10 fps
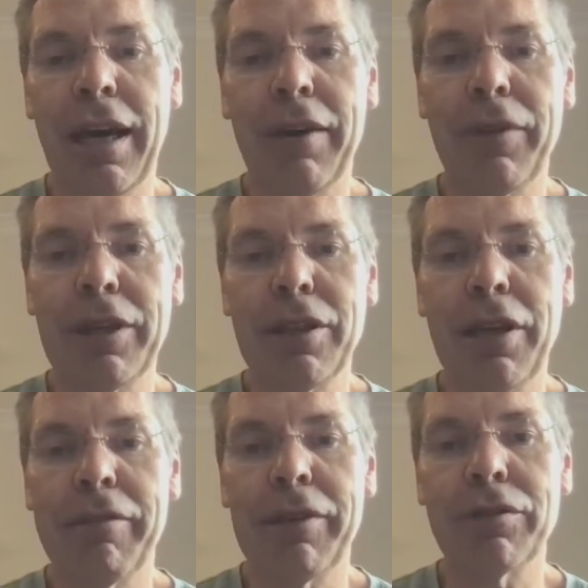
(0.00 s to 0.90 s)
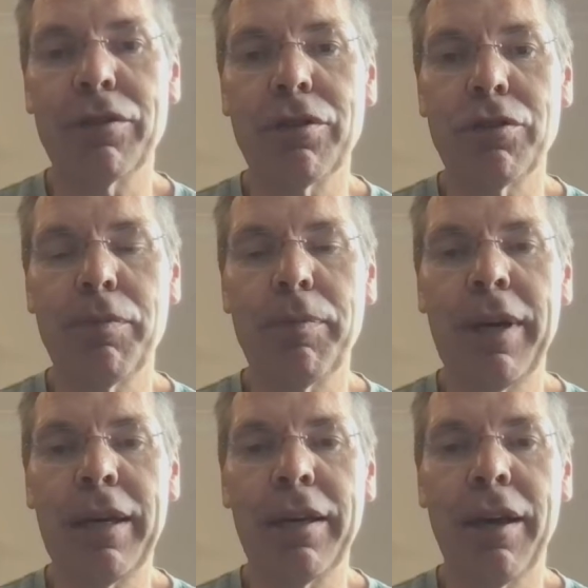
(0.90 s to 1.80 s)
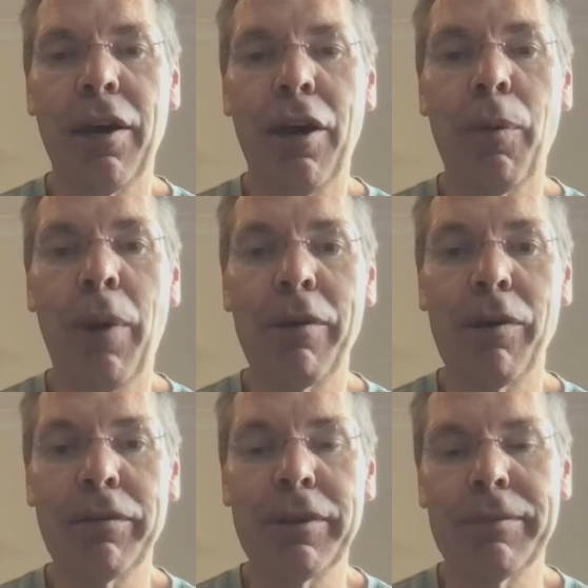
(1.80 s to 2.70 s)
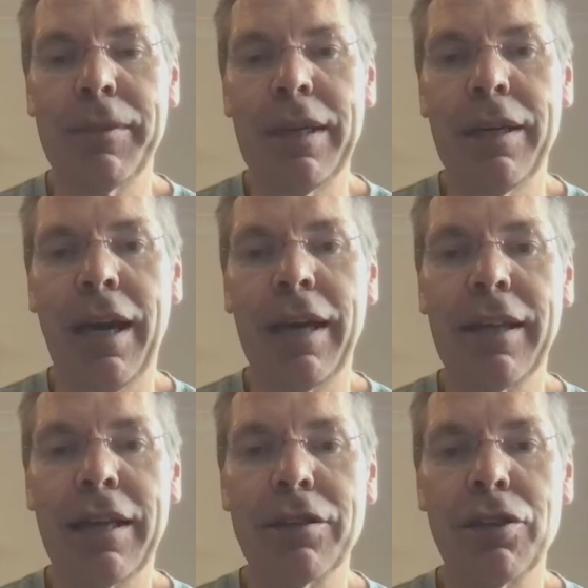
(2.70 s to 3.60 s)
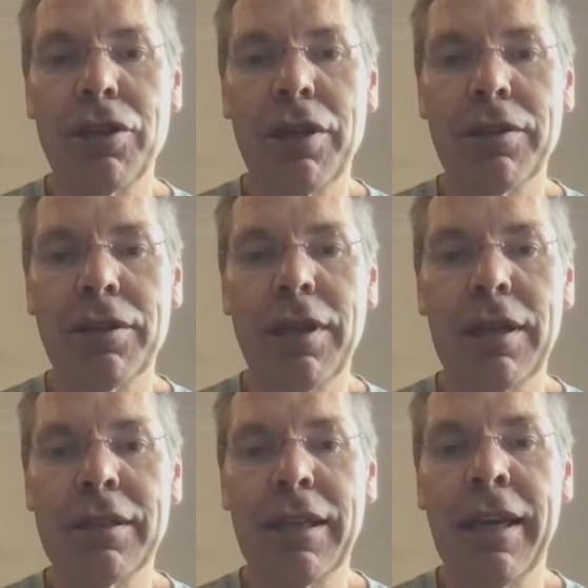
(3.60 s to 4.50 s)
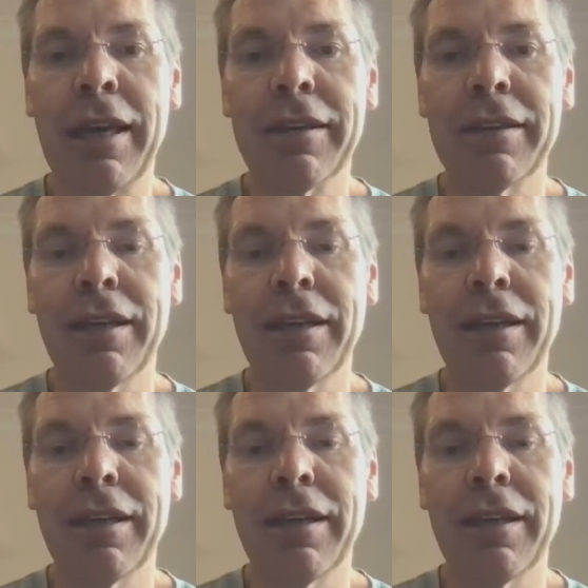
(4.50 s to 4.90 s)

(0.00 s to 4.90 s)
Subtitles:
and veterinarians should be aware of. And Nancy shows us nicely here